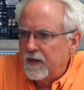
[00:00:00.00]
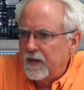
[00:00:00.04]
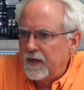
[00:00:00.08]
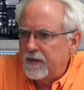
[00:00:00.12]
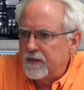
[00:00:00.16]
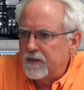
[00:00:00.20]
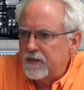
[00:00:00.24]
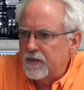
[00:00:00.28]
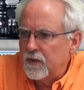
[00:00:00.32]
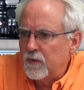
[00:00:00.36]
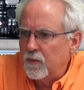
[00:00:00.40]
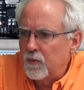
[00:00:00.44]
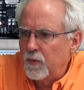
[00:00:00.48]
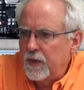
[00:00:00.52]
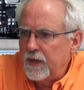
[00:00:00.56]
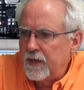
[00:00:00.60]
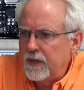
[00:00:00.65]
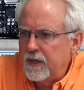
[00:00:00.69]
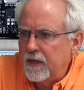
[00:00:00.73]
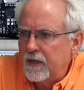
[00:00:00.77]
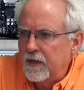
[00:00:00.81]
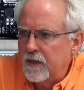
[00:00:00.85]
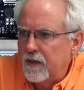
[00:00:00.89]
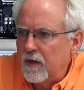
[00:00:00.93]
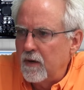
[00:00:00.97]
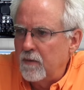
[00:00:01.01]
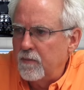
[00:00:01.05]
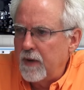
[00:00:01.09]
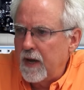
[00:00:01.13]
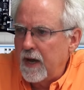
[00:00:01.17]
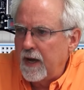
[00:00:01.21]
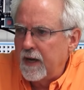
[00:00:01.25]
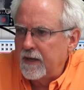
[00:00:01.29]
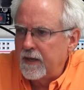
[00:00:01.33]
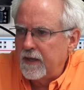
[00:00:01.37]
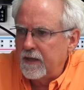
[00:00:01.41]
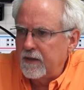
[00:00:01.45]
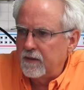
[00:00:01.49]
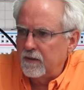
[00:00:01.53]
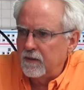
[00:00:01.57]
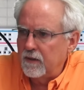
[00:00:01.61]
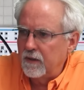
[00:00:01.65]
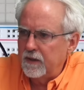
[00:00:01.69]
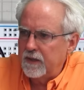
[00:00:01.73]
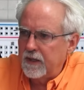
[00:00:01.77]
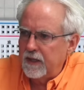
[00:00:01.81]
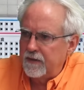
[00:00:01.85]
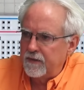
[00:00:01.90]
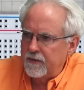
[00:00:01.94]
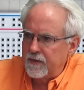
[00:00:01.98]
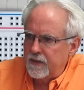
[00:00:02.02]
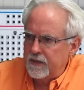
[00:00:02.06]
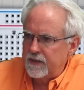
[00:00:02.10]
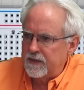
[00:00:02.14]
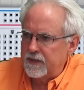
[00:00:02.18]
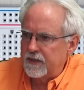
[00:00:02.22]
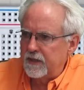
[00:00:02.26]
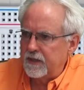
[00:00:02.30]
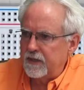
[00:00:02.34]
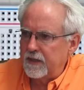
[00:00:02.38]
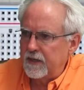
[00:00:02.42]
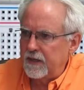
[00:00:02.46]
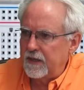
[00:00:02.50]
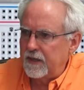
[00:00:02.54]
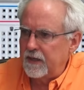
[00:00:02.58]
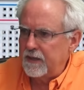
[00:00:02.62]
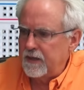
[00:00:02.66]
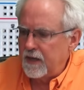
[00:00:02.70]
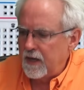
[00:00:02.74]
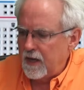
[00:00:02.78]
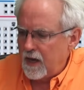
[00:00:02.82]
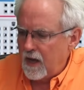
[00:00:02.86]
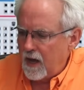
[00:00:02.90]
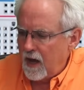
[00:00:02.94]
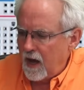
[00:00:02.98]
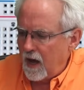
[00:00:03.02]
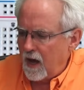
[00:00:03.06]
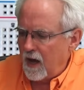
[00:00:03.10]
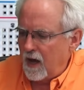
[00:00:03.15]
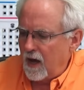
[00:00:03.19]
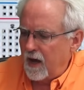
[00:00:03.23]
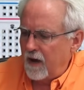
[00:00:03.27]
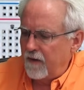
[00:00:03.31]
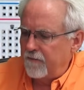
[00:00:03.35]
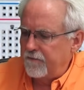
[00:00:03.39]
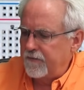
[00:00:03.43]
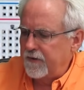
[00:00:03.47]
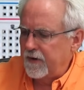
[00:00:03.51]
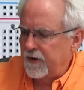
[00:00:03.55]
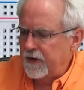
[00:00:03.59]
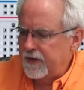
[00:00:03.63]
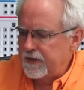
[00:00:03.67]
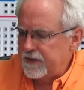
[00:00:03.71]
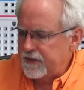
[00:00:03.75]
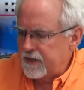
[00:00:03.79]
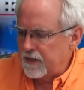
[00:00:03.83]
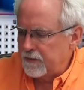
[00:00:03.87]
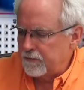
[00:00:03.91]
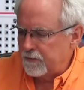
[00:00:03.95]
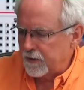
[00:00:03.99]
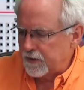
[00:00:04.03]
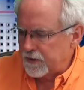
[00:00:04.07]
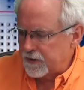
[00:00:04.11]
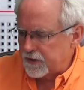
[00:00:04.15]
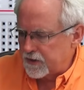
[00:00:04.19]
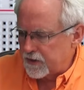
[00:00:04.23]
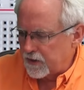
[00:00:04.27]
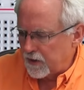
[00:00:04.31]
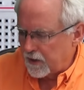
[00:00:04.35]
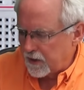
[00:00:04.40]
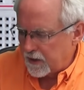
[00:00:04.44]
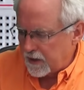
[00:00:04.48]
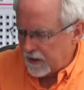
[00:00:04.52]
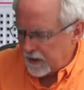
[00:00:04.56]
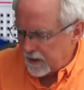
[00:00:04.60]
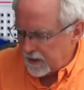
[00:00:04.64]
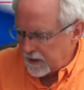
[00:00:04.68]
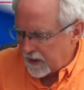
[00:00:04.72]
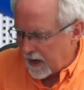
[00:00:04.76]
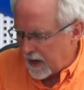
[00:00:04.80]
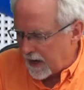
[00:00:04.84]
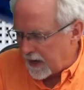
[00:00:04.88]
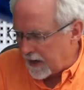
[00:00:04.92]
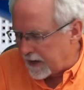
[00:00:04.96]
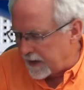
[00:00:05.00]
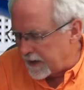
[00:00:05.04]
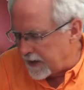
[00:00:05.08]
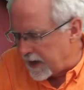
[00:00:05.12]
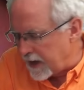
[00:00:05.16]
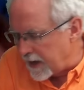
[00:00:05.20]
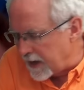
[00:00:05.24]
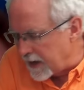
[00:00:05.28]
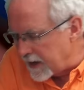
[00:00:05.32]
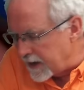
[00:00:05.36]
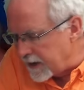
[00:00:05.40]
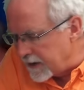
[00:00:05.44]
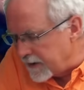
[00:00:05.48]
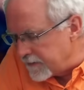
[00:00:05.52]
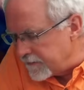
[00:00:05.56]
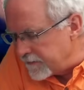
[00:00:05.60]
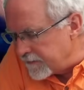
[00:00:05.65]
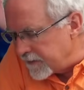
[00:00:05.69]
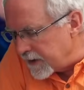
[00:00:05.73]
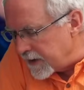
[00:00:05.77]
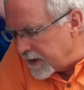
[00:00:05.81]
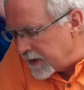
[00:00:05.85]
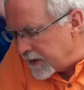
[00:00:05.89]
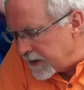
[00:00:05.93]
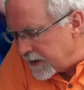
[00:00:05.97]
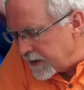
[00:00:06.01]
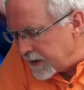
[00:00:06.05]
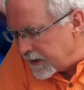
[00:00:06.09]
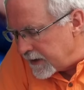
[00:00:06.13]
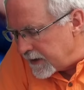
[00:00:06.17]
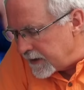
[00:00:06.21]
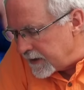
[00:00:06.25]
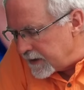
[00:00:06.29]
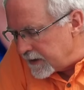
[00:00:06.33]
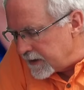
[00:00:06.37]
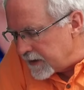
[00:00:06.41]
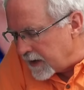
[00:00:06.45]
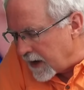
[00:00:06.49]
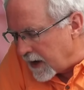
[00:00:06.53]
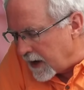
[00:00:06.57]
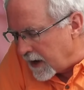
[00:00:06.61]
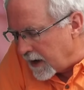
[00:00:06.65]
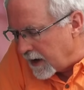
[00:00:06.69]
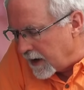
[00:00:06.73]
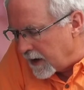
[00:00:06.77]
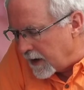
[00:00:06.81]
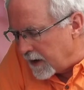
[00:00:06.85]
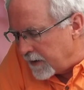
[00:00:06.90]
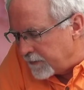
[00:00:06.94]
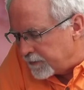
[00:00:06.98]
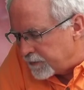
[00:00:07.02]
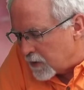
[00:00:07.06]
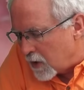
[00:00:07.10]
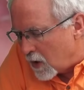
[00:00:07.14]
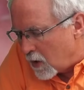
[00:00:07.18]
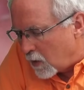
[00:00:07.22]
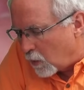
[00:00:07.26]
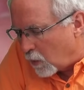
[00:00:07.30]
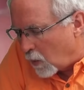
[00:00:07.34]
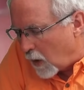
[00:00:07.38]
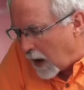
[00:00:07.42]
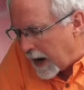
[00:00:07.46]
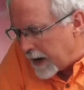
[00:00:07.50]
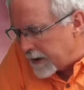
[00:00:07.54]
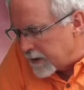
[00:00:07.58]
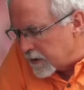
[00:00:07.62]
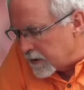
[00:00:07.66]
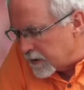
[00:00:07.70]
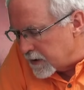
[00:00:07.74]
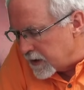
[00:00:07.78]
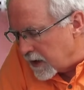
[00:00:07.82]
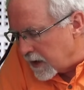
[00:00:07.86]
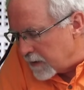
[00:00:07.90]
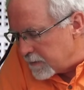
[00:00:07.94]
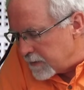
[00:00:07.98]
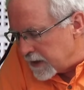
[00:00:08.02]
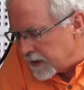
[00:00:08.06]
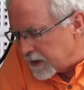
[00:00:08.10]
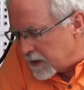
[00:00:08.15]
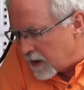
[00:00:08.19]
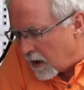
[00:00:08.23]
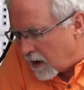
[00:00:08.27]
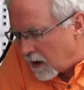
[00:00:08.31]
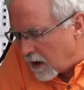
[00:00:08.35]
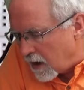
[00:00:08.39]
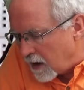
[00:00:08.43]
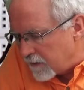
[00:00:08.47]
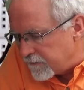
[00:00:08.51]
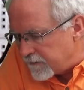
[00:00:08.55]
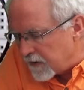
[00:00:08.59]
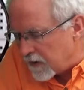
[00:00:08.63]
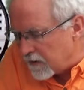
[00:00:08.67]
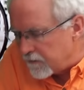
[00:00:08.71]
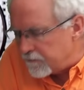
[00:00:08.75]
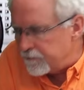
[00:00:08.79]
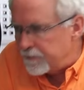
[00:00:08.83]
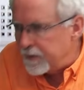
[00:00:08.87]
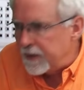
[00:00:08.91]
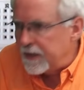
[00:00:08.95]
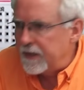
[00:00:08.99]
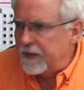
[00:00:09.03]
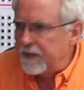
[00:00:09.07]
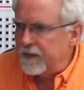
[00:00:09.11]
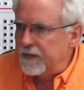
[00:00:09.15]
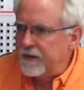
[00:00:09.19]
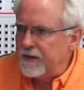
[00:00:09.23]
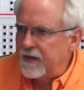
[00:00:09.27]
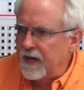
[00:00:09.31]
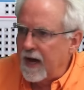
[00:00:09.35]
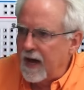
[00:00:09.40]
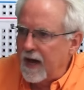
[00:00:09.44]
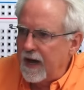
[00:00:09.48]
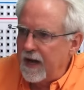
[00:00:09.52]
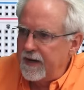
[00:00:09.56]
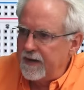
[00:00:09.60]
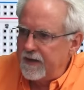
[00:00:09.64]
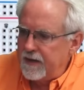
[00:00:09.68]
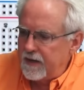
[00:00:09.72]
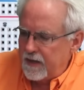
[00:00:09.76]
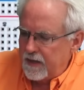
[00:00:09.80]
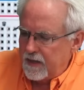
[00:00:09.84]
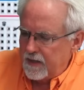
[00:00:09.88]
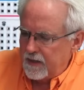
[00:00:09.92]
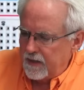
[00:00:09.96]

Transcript: And so we can go back and look at this again. Uh, very simple circuit. I have a uh, wire coming off of pin 9.